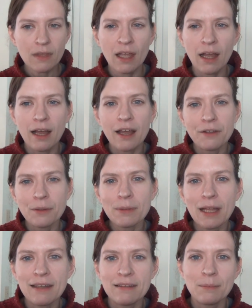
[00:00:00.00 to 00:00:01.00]
Other
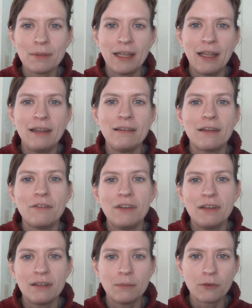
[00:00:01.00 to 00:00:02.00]
plots and plans, I've
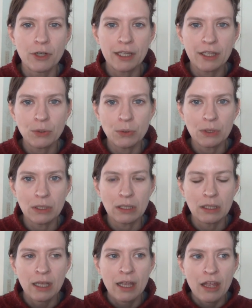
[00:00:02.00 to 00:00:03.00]
seen some really
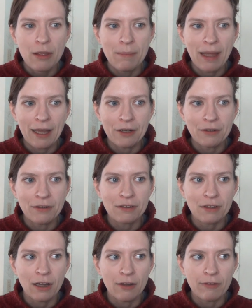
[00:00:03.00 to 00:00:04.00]
cool patterns
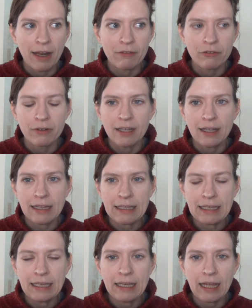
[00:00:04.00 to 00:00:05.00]
on Ravelry
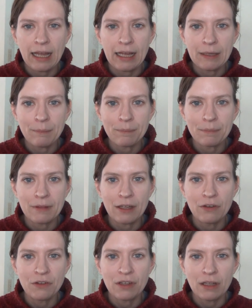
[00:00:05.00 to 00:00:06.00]
lately.
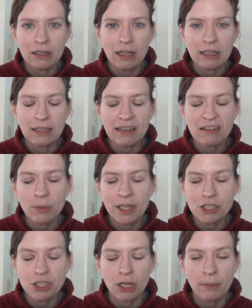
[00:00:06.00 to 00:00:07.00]
There's a lace
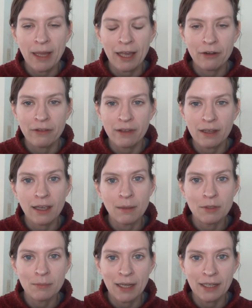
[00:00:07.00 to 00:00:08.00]
weight shawl pattern that came
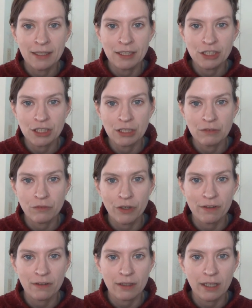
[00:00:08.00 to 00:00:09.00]
to my attention
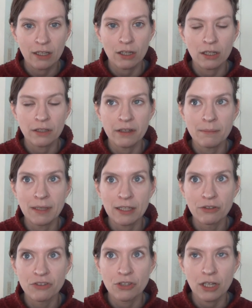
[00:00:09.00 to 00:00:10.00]
recently called The
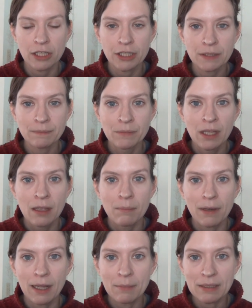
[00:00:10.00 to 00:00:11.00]
Miller's Daughter
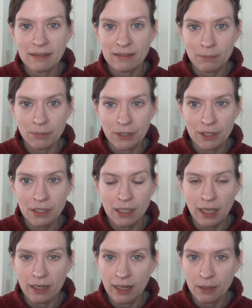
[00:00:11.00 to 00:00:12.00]
by Melissa Berg,
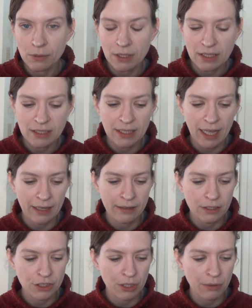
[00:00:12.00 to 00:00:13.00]
and I will link to that in
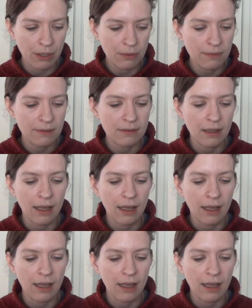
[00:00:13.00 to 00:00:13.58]
the show notes.